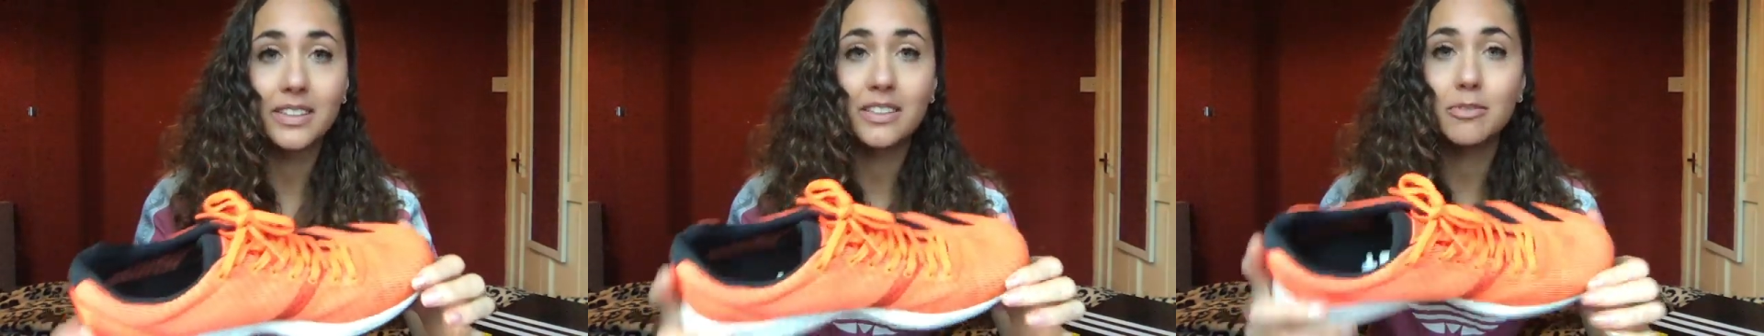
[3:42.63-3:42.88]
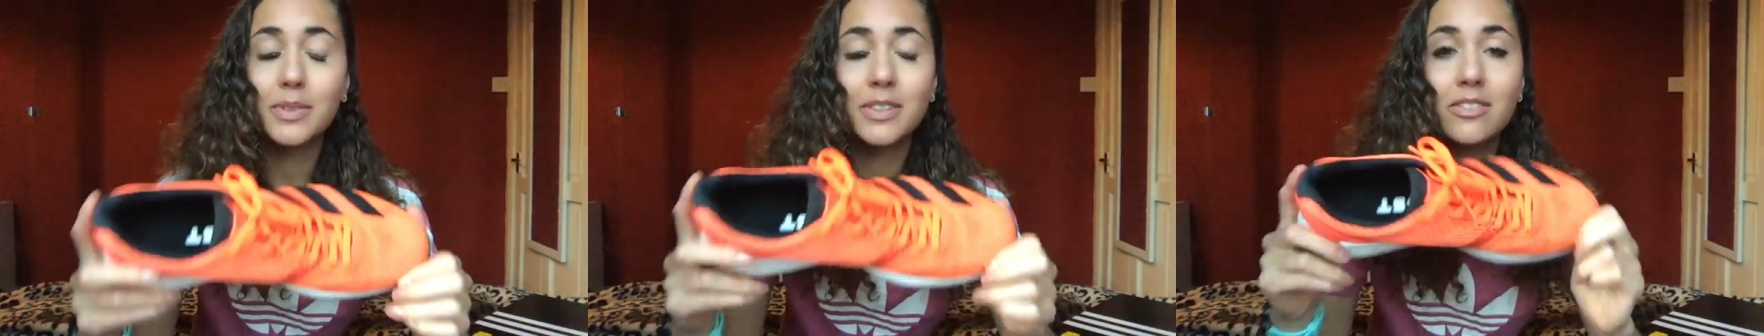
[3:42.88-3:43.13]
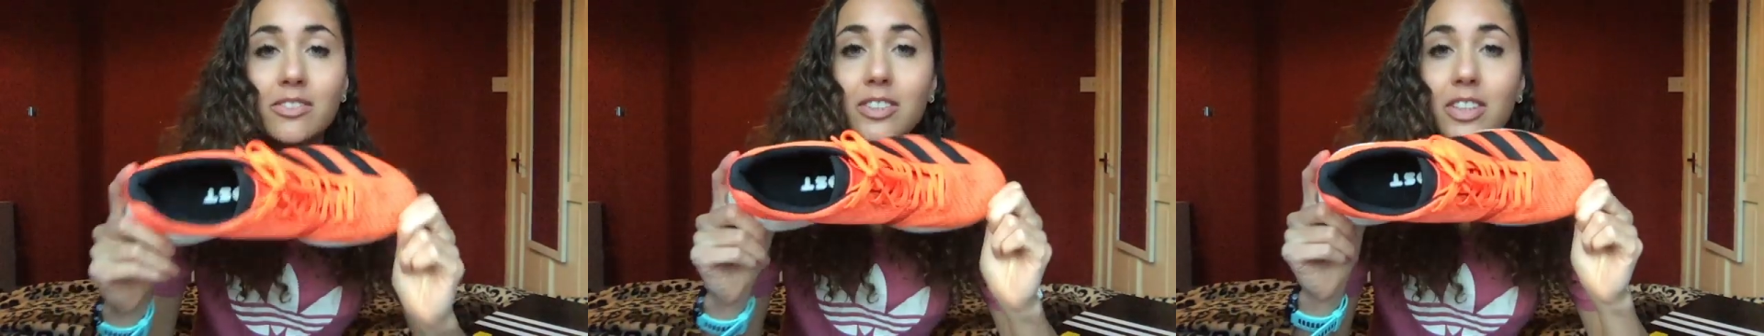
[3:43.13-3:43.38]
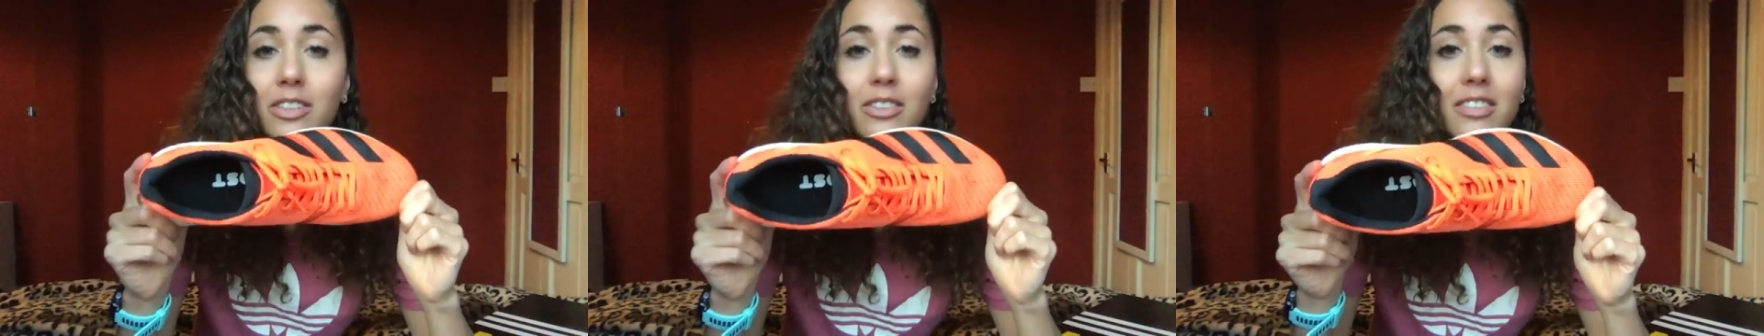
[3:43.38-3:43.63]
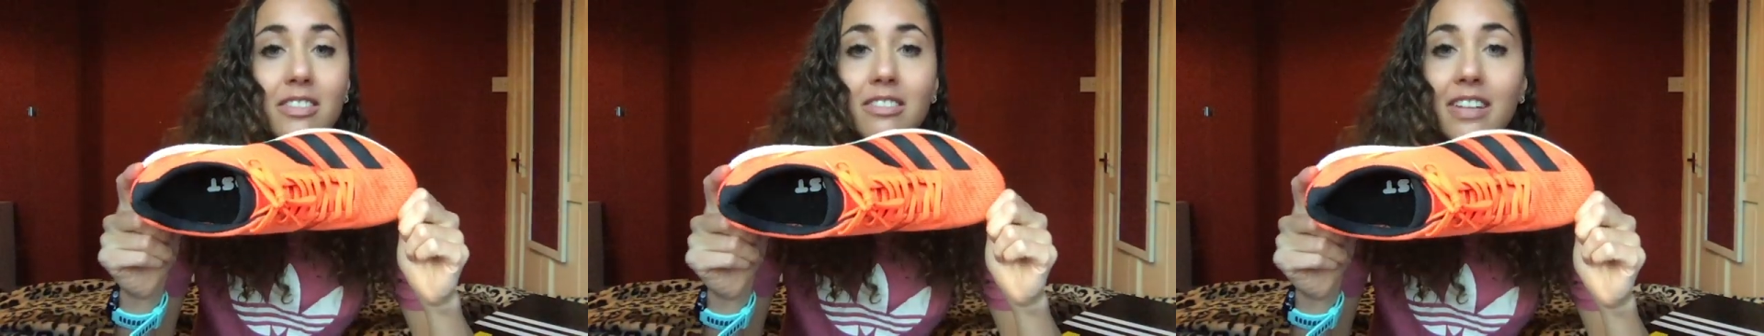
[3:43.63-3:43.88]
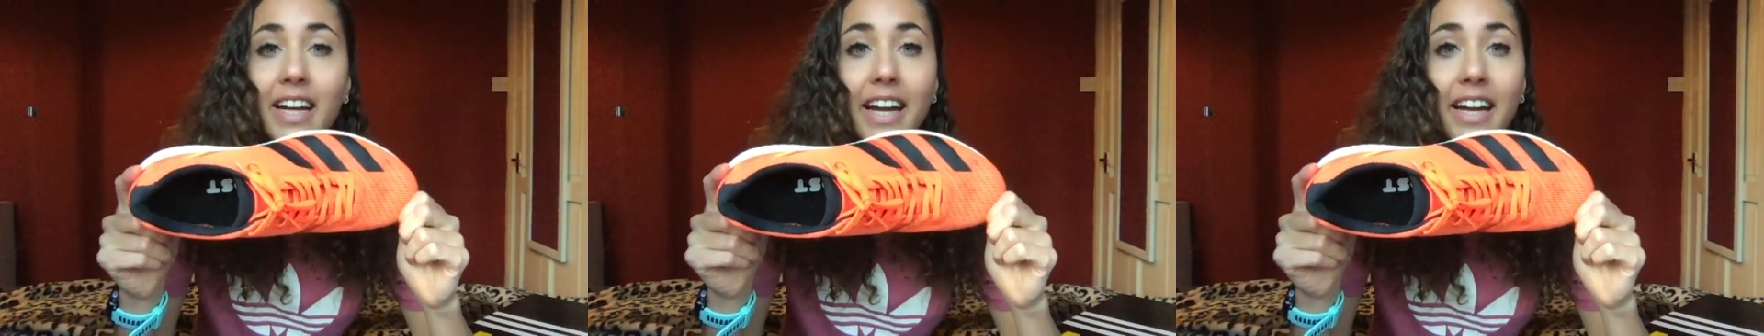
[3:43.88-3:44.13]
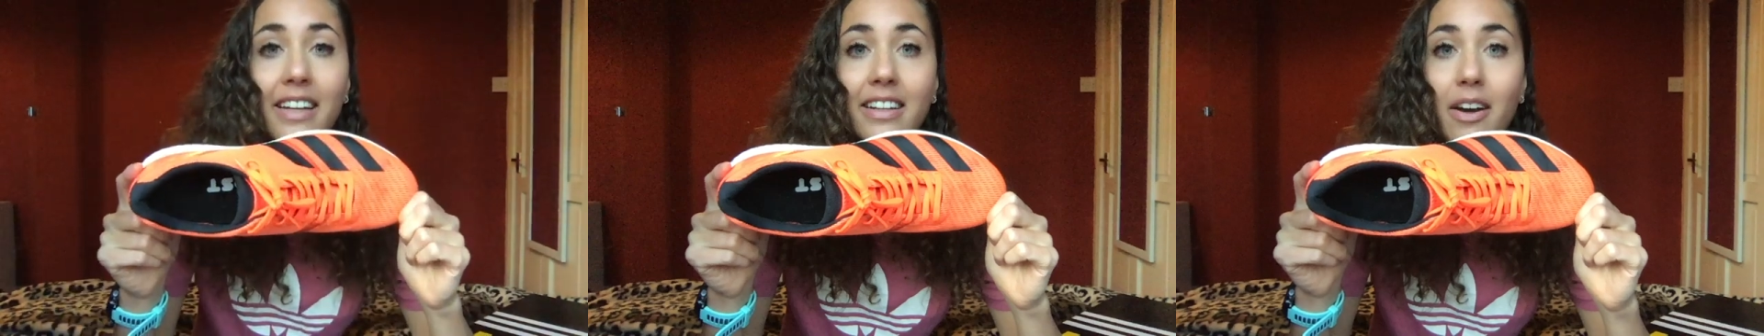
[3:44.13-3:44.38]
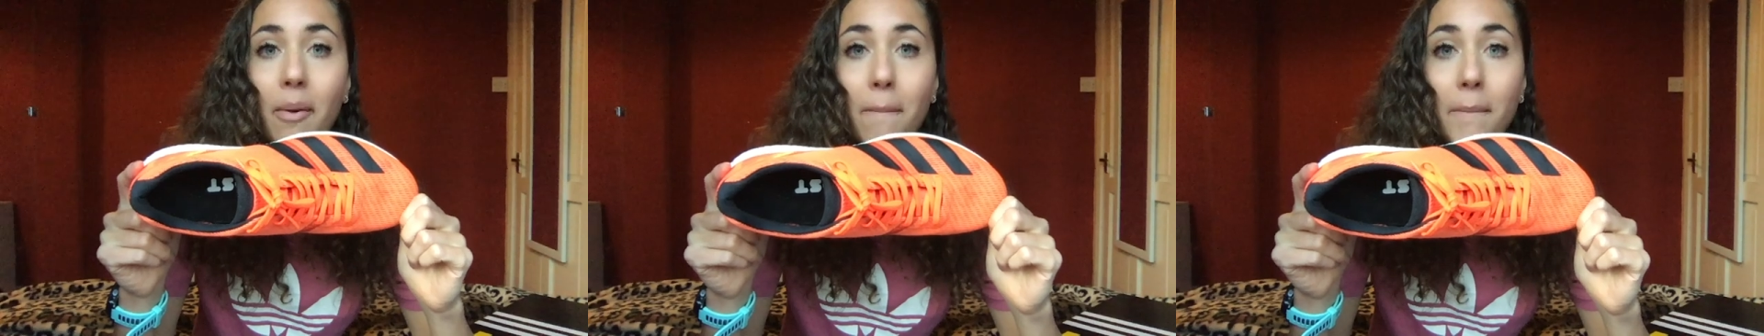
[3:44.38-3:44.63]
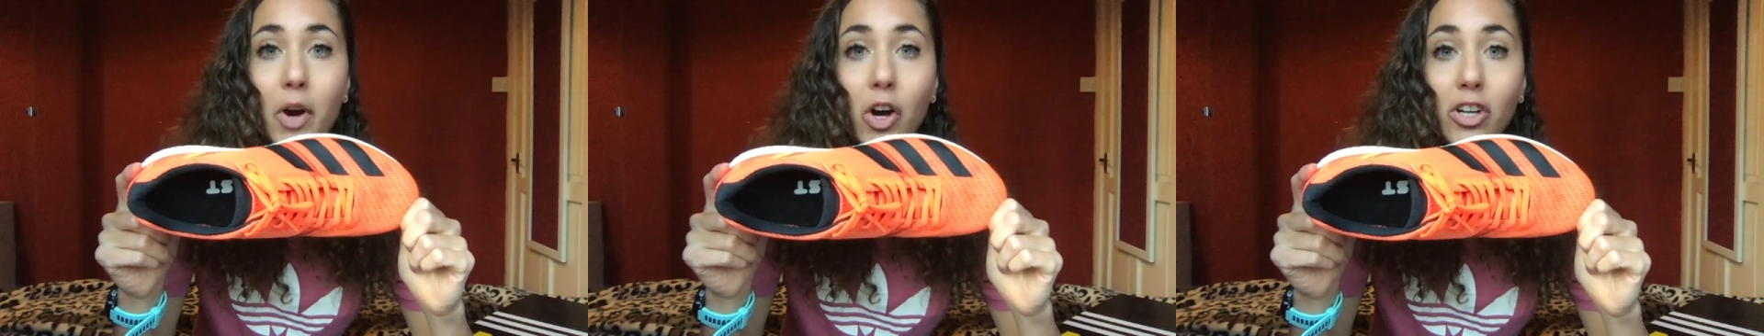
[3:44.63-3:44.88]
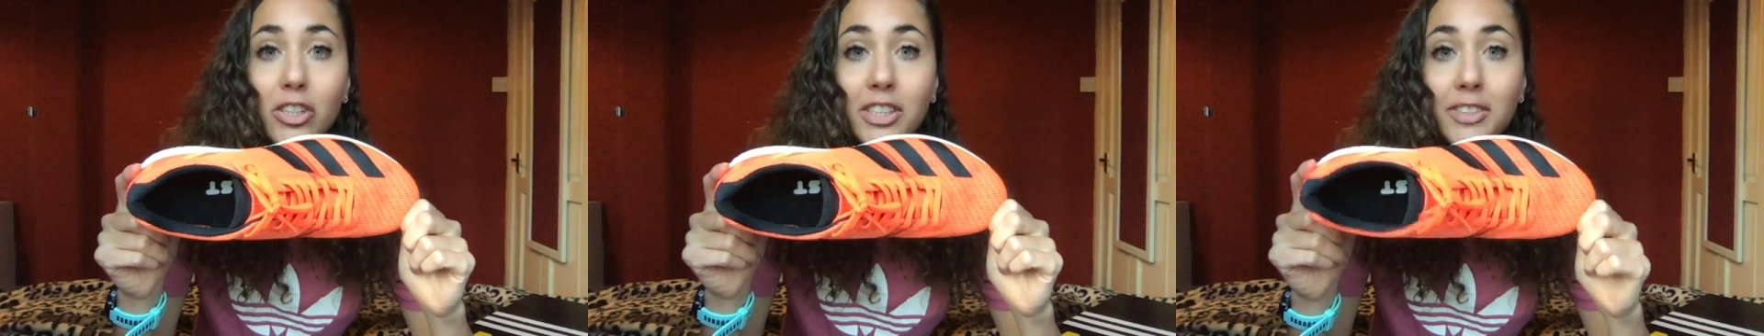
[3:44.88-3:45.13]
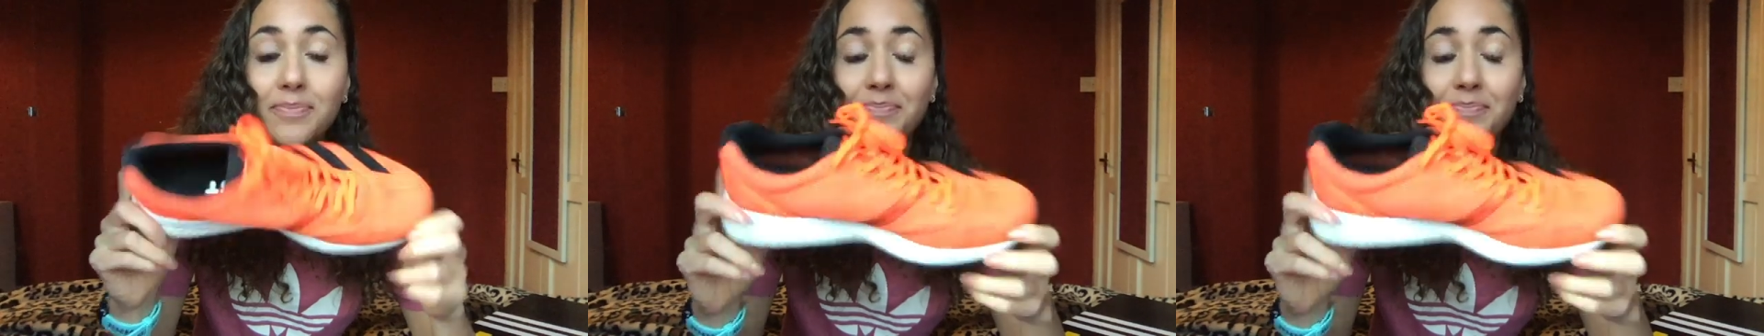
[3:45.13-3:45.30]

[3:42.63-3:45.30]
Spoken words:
They've been through rain, mud,